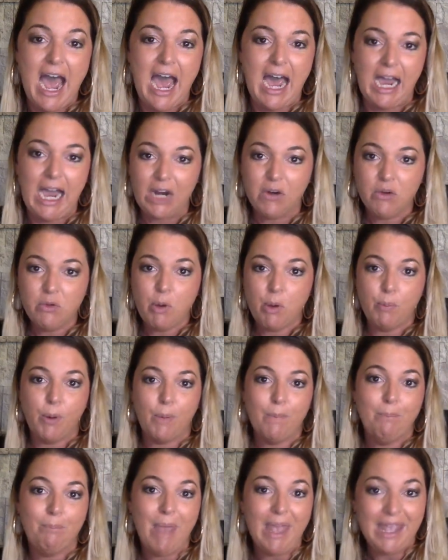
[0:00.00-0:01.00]
I remember
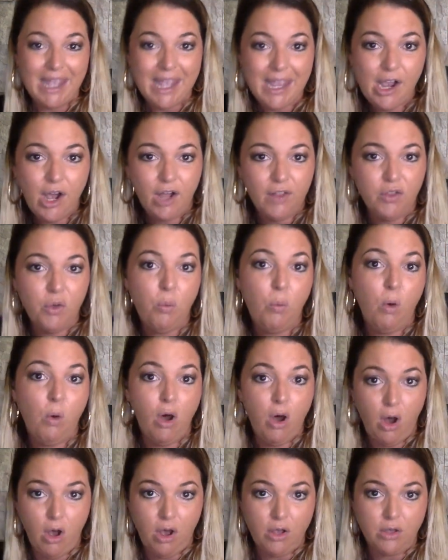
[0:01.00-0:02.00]
banging on the
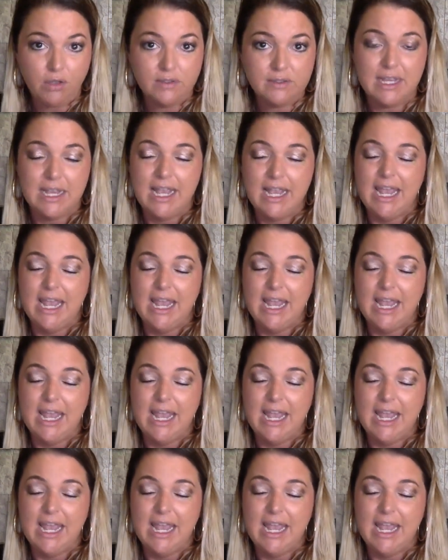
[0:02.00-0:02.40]
walls,